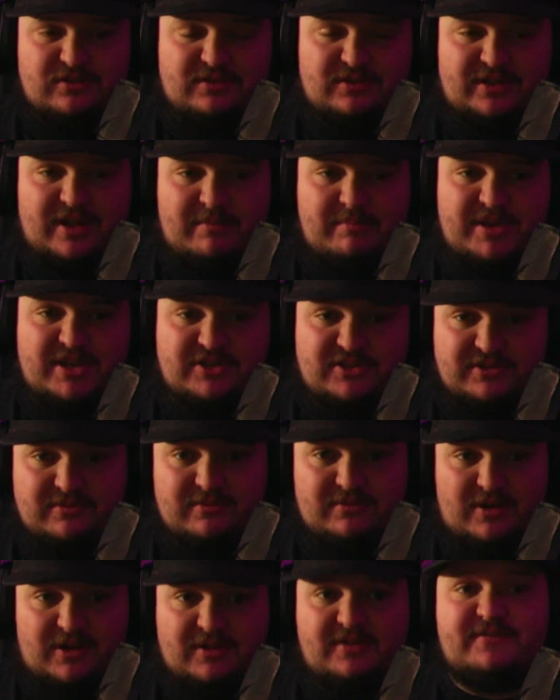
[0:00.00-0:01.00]
Let me do
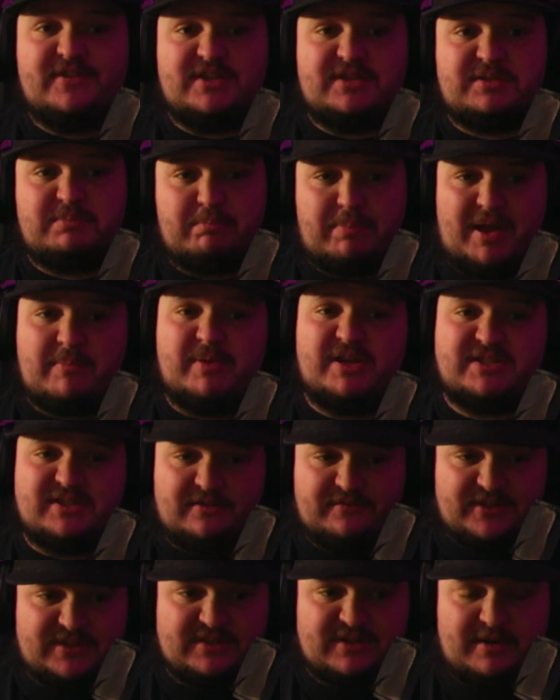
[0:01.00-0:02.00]
all of this by myself
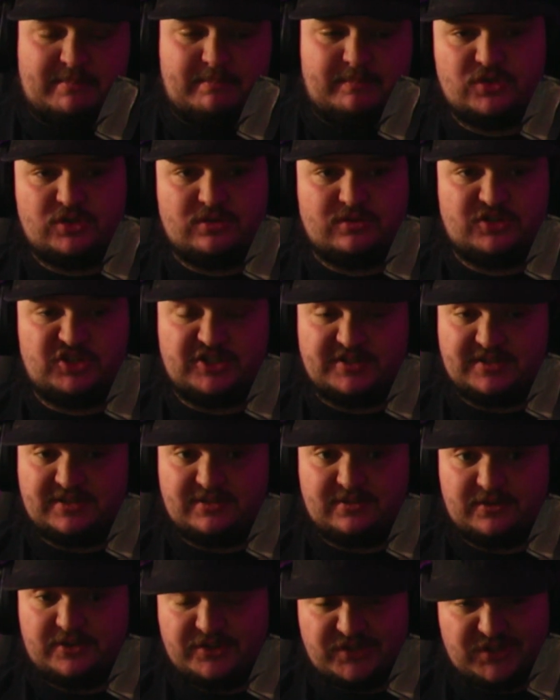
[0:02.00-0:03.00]
this time. She says,
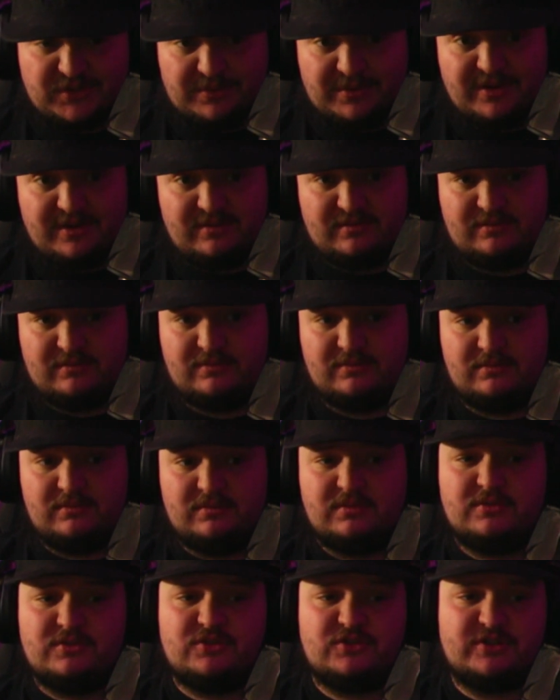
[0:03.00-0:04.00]
are you sure?
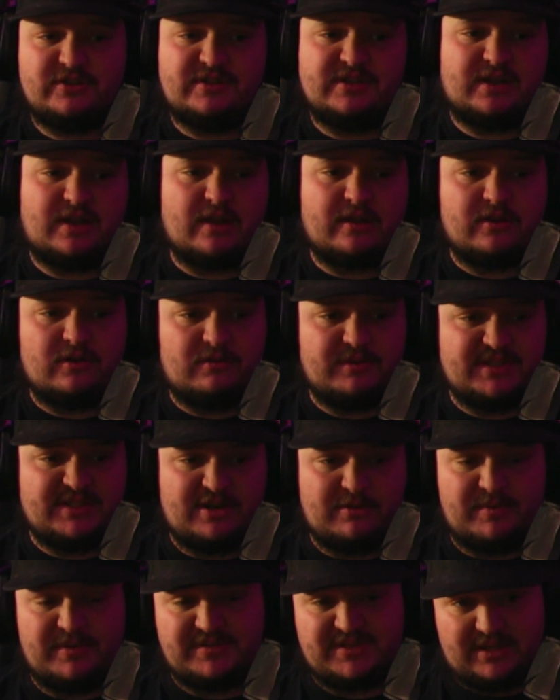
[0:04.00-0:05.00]
She's like, I could always
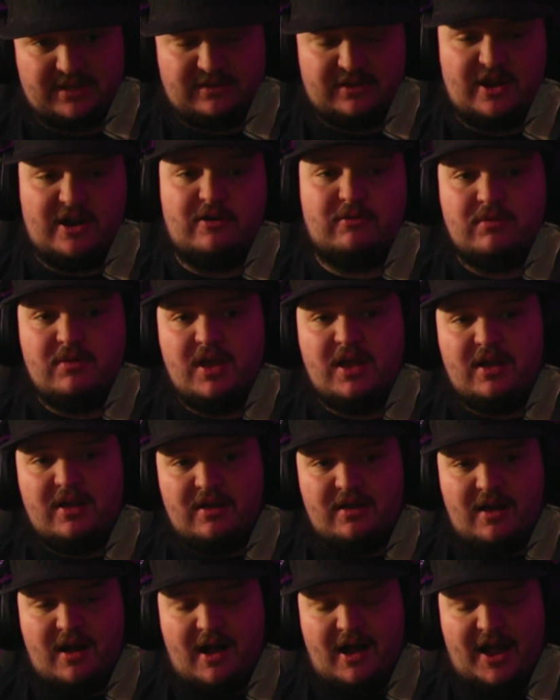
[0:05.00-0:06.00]
help. I was like, no,
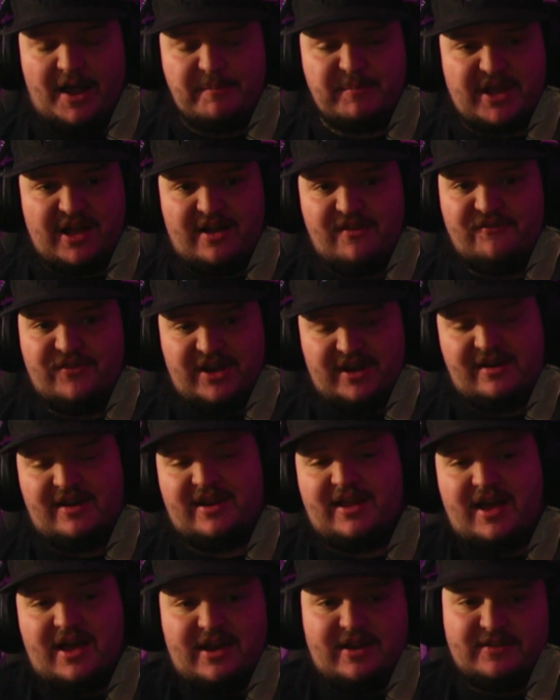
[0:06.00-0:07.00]
I'm confident I
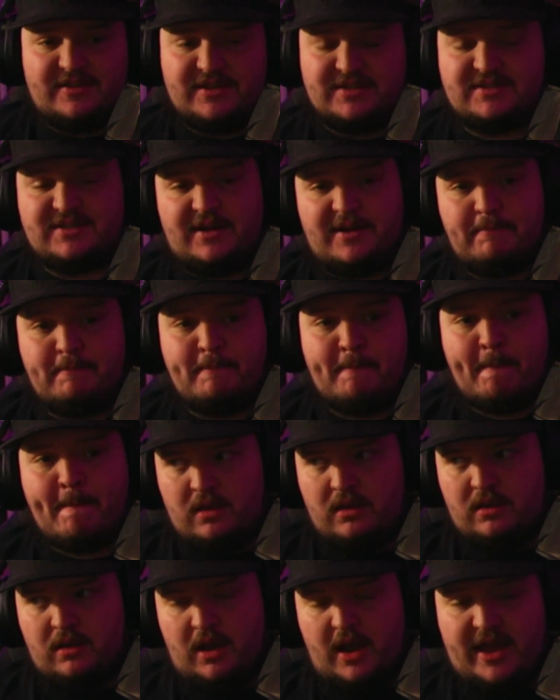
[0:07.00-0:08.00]
got it this time.
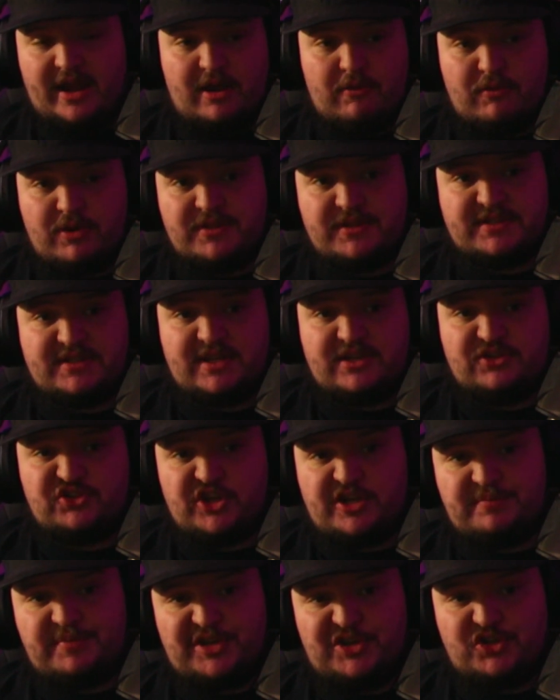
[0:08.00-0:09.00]
And I won the state
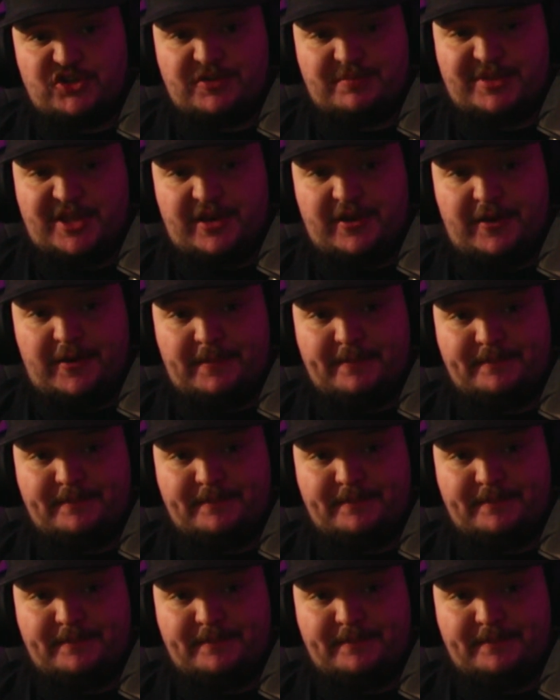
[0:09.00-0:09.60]
championship that year.